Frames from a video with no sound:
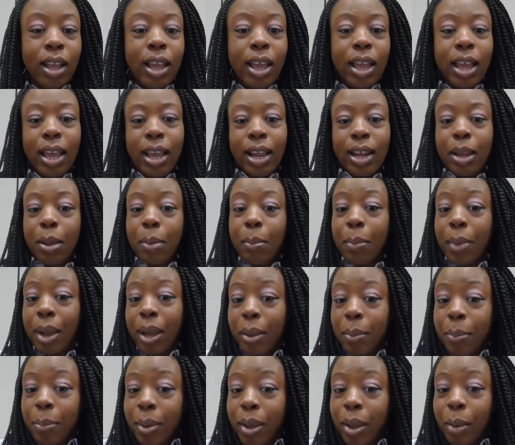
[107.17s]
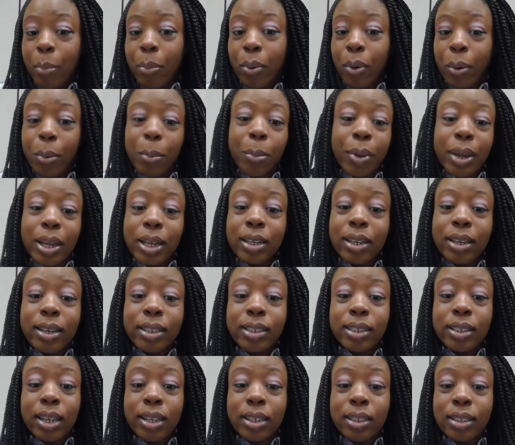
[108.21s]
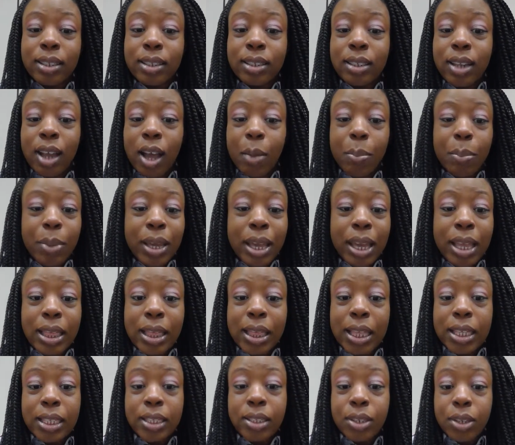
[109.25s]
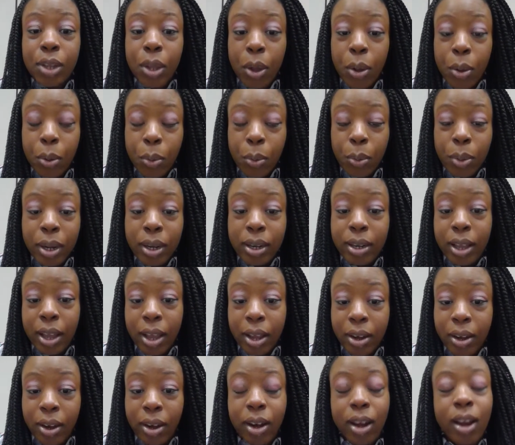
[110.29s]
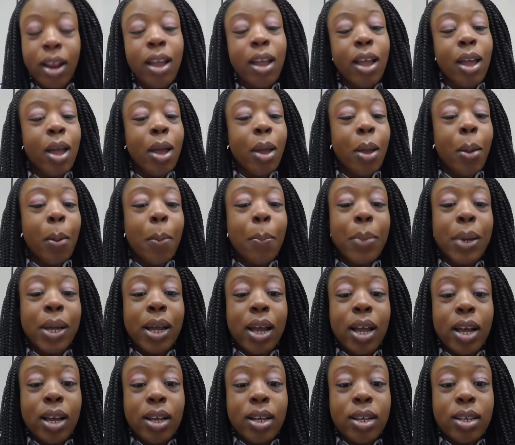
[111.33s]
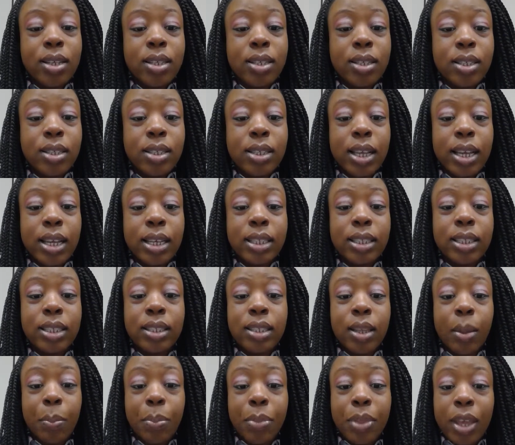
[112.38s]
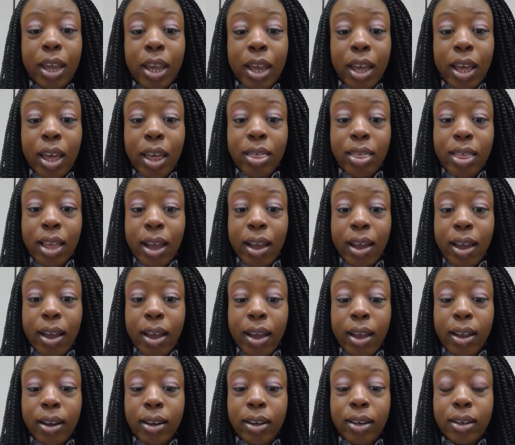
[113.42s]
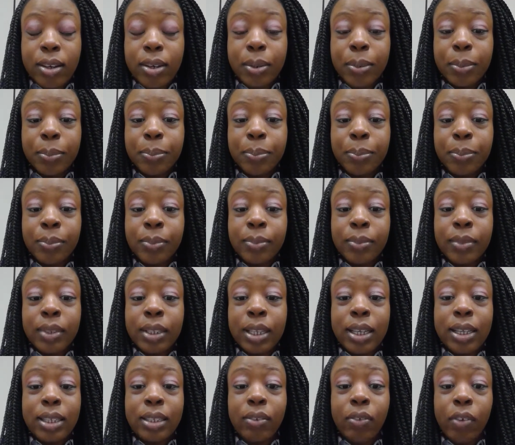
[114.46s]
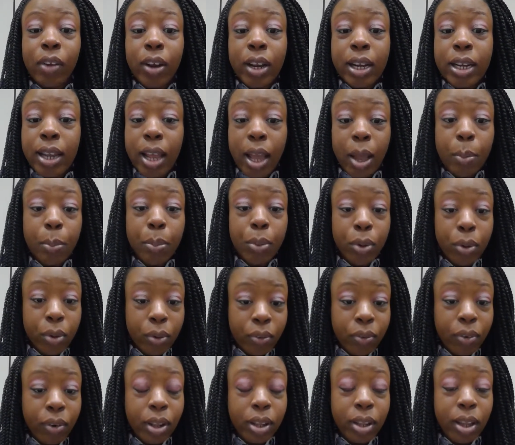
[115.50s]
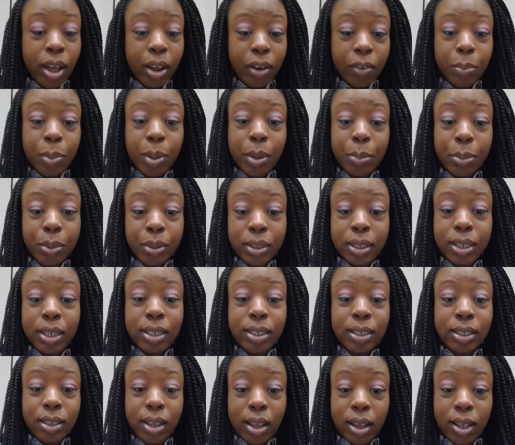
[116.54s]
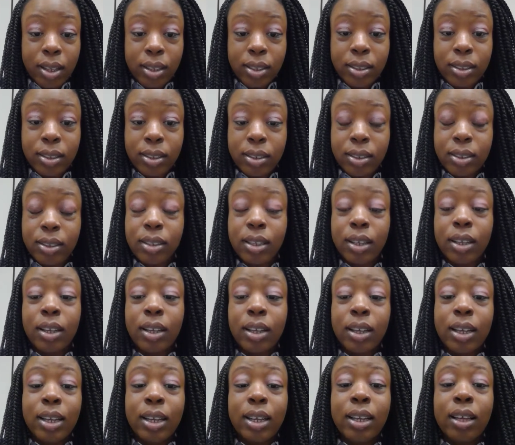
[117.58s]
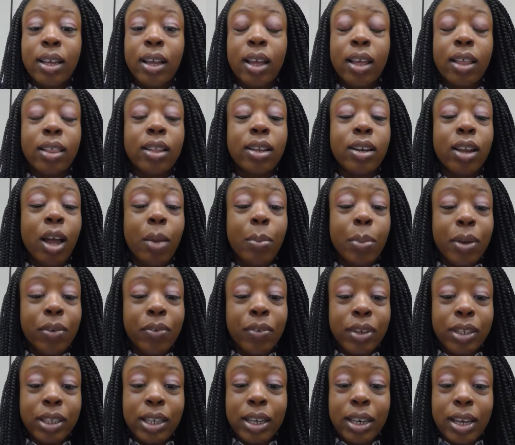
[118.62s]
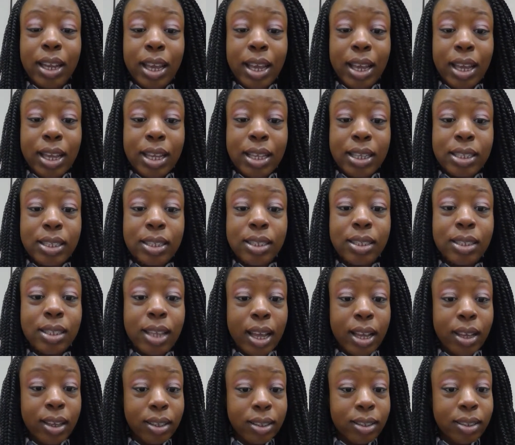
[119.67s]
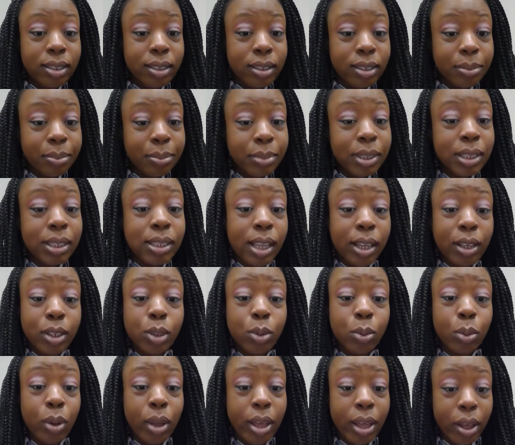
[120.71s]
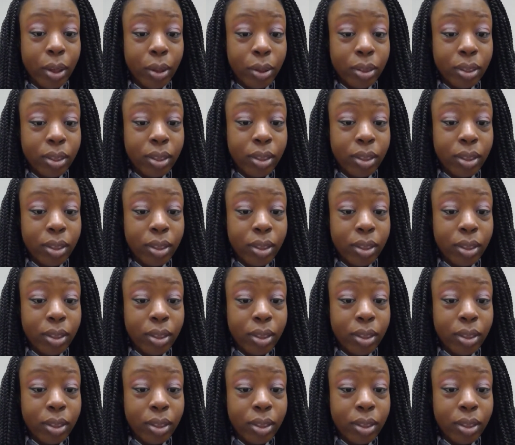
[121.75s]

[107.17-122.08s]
And it might be appropriate to discuss this topic in this tone and tenor because it's something that is very taboo for a lot of people to discuss. The topic for today is sex, sexual health,